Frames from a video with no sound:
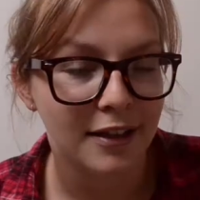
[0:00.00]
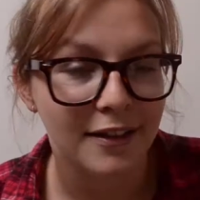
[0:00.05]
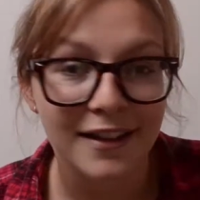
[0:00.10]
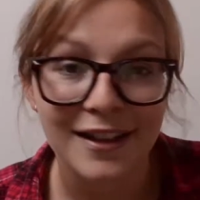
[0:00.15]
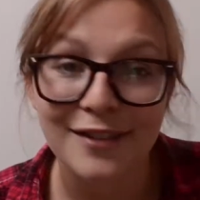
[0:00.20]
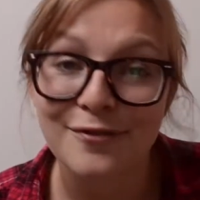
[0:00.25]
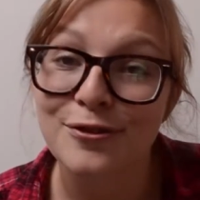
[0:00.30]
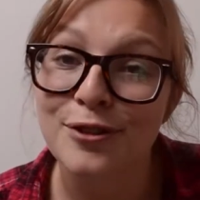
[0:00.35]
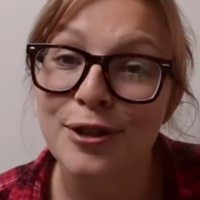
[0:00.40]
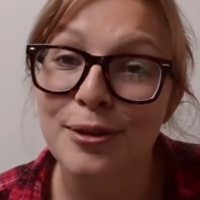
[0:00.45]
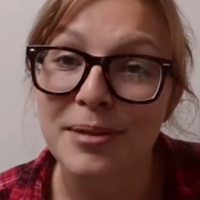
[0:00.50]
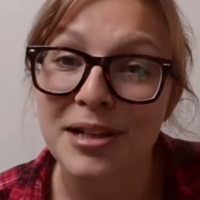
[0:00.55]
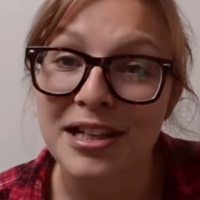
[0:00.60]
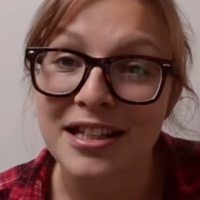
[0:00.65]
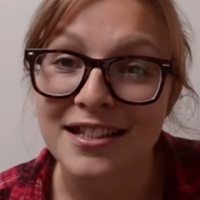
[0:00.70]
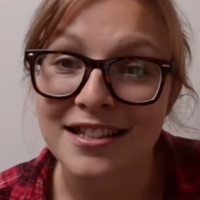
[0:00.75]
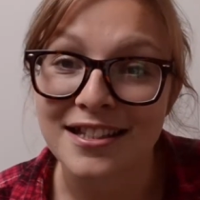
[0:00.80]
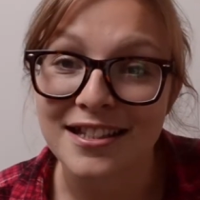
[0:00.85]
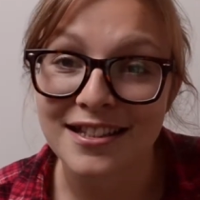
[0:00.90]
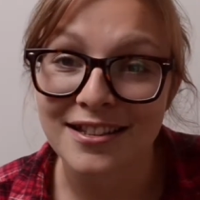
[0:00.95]
The
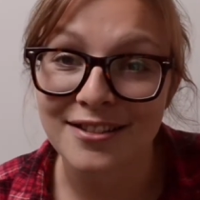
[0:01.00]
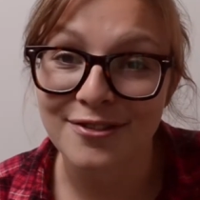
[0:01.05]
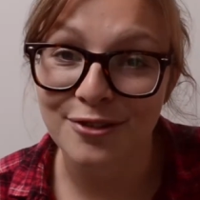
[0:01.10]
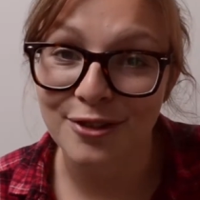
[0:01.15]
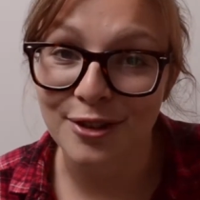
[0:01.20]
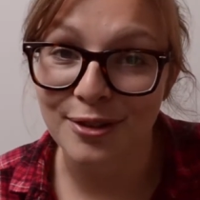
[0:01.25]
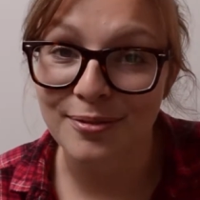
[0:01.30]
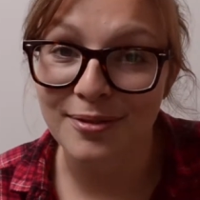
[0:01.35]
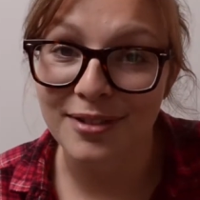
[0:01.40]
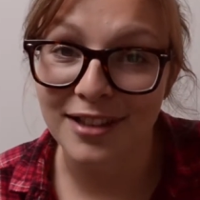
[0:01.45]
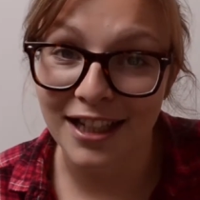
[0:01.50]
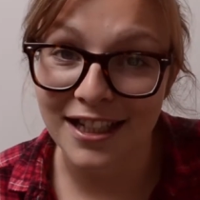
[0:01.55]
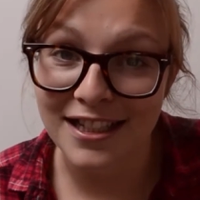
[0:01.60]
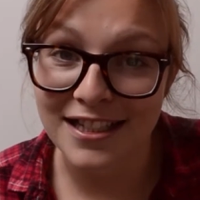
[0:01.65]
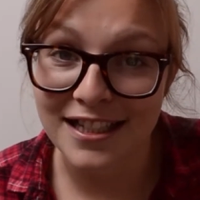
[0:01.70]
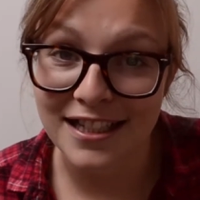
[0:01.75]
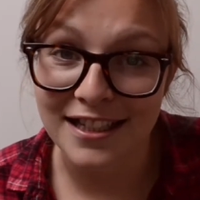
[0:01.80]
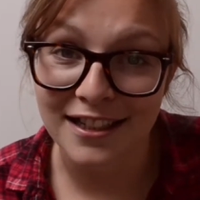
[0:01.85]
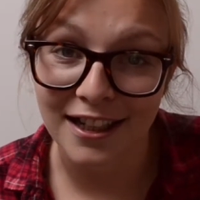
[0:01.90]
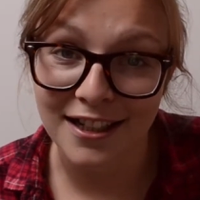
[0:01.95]
Informers from
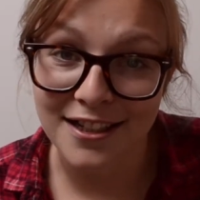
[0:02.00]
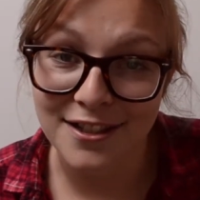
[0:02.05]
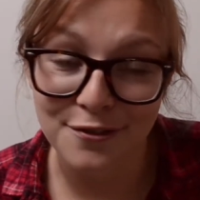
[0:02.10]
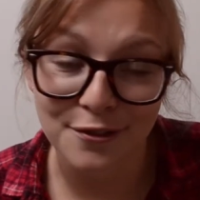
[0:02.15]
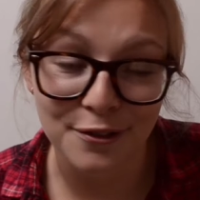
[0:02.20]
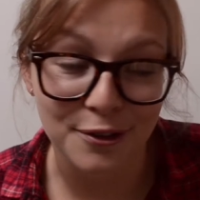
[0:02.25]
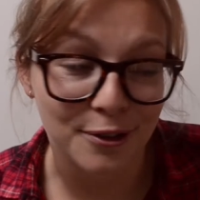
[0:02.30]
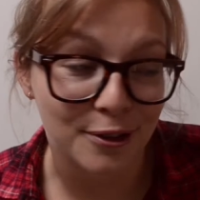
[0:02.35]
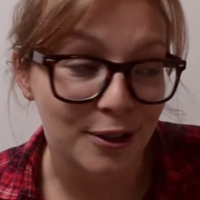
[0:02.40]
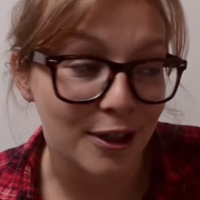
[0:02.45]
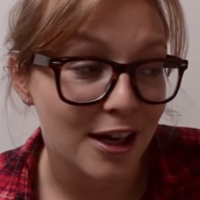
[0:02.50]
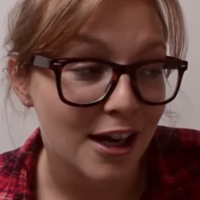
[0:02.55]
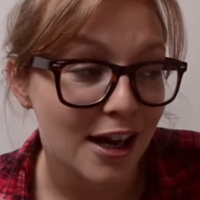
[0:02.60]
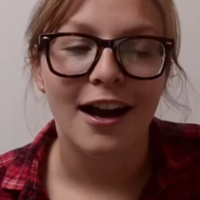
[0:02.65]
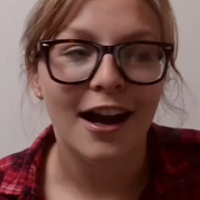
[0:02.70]
1994.